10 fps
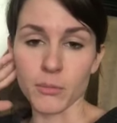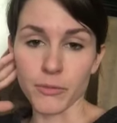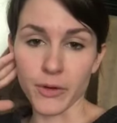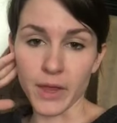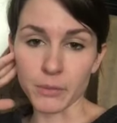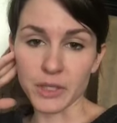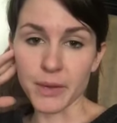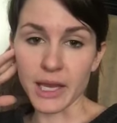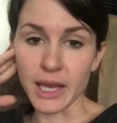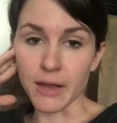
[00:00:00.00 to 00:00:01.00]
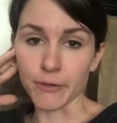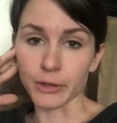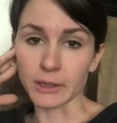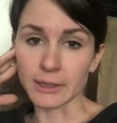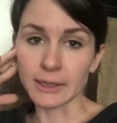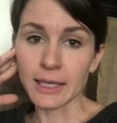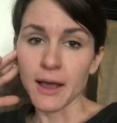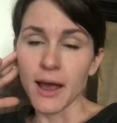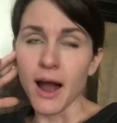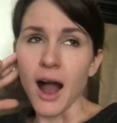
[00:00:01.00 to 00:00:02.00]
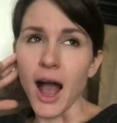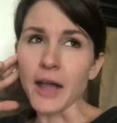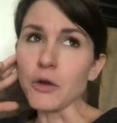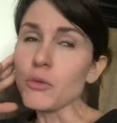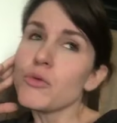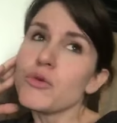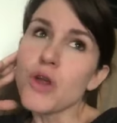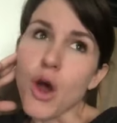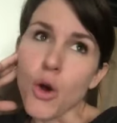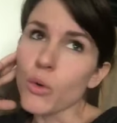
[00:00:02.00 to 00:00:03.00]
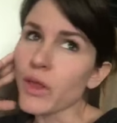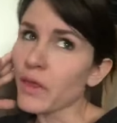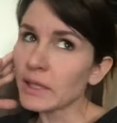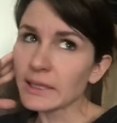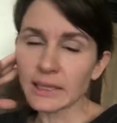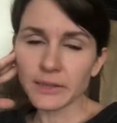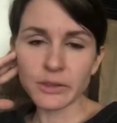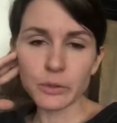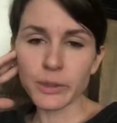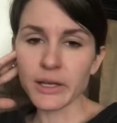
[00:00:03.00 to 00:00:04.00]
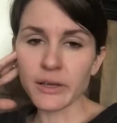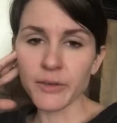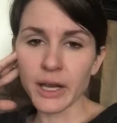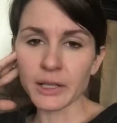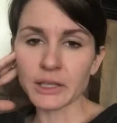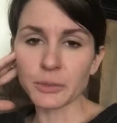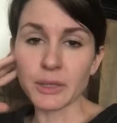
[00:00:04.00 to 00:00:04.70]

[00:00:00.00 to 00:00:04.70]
for them to be in at first. I don't know that this gives a real advantage,